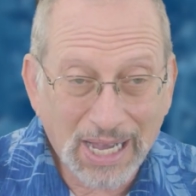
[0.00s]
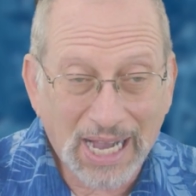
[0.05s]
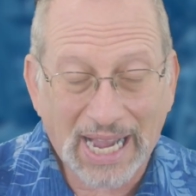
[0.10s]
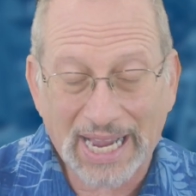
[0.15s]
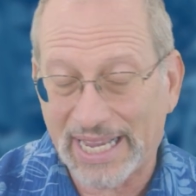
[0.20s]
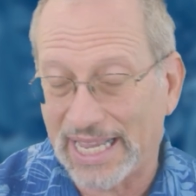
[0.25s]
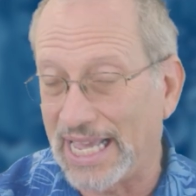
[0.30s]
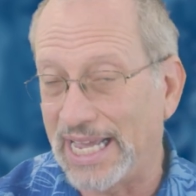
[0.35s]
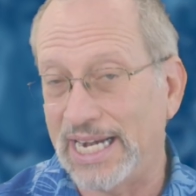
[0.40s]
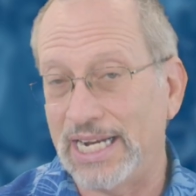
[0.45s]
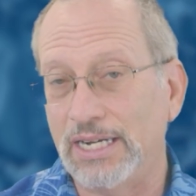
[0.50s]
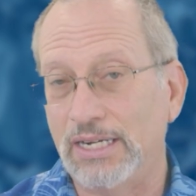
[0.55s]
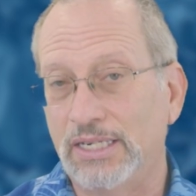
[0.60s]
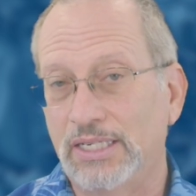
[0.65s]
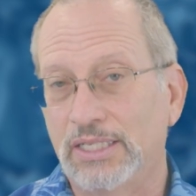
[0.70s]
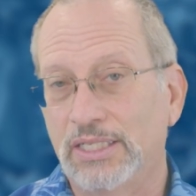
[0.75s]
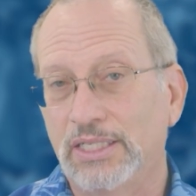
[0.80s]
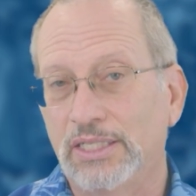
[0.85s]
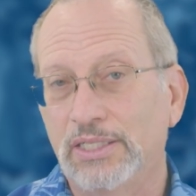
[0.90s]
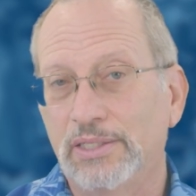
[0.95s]
I get
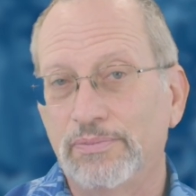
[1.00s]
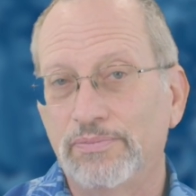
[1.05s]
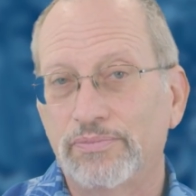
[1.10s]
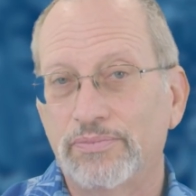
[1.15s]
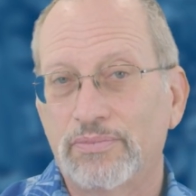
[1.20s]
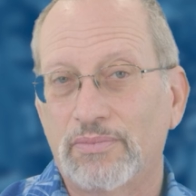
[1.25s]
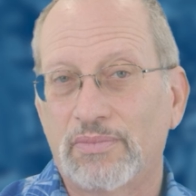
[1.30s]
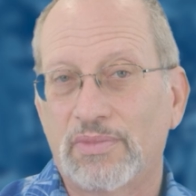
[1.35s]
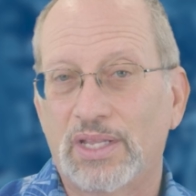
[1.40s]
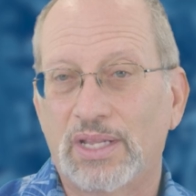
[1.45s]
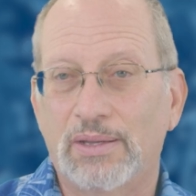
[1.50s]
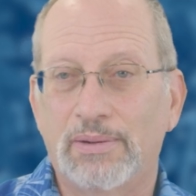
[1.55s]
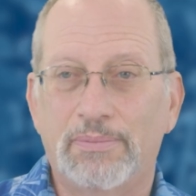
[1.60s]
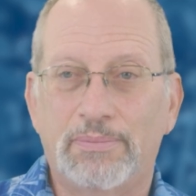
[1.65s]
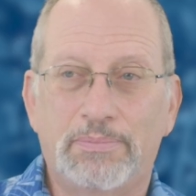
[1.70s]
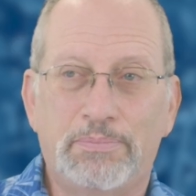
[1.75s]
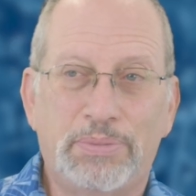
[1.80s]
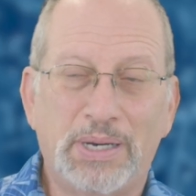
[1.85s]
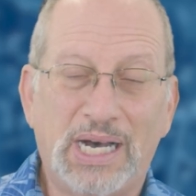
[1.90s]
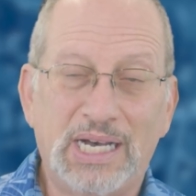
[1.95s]
it.
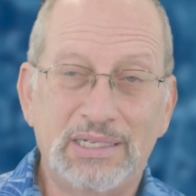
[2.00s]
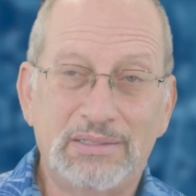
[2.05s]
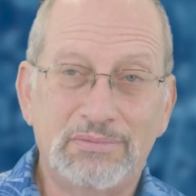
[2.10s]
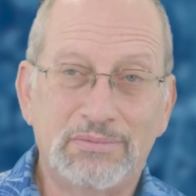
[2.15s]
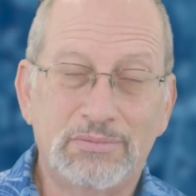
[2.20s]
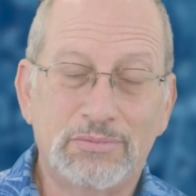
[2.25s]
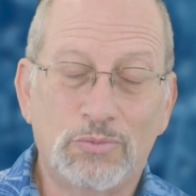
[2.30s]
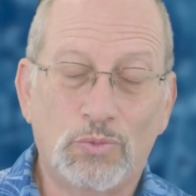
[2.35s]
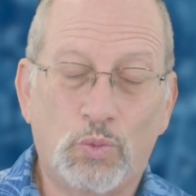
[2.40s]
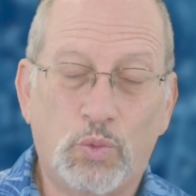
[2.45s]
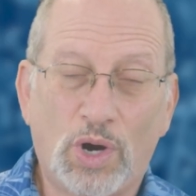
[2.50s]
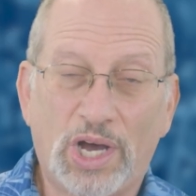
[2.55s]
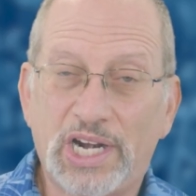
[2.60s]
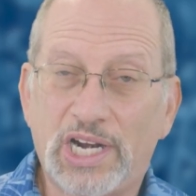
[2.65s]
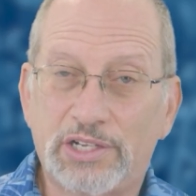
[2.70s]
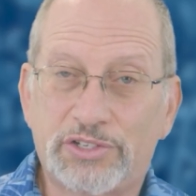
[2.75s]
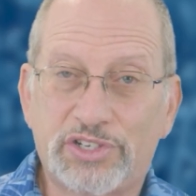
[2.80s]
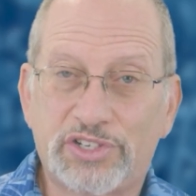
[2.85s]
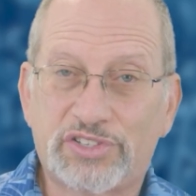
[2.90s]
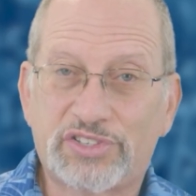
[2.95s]
But why
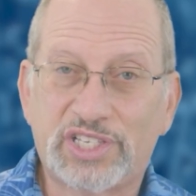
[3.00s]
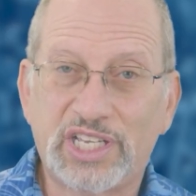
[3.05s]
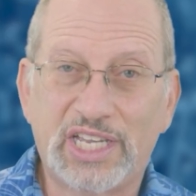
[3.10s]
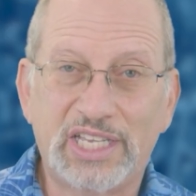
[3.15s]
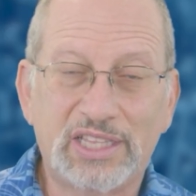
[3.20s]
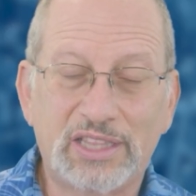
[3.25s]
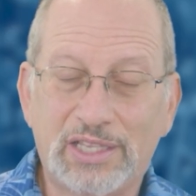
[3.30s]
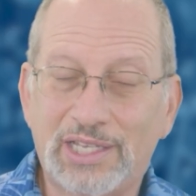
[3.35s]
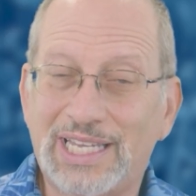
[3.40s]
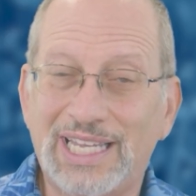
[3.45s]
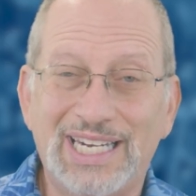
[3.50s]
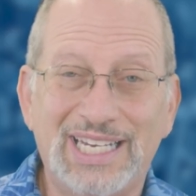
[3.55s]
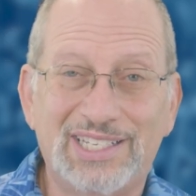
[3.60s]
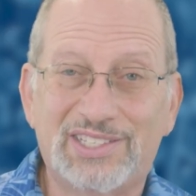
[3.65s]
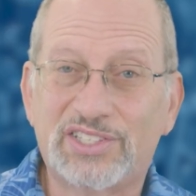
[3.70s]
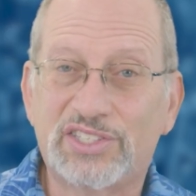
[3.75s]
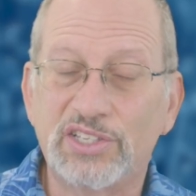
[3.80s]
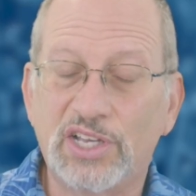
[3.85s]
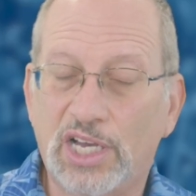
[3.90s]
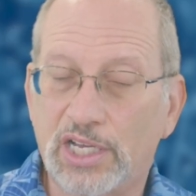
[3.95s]
not just say, look,
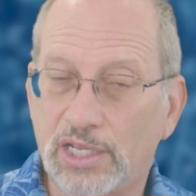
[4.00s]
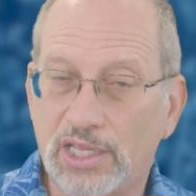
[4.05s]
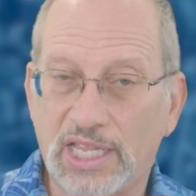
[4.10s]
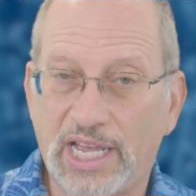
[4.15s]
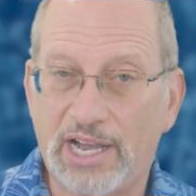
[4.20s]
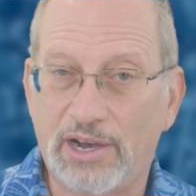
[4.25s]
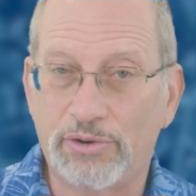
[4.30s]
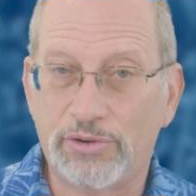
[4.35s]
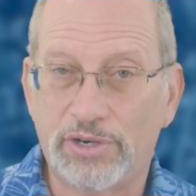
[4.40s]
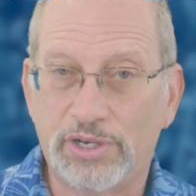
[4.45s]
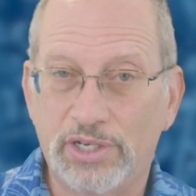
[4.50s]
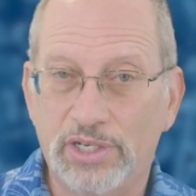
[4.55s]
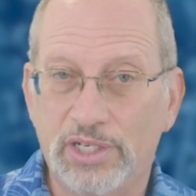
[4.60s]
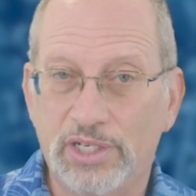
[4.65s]
it's not allowed?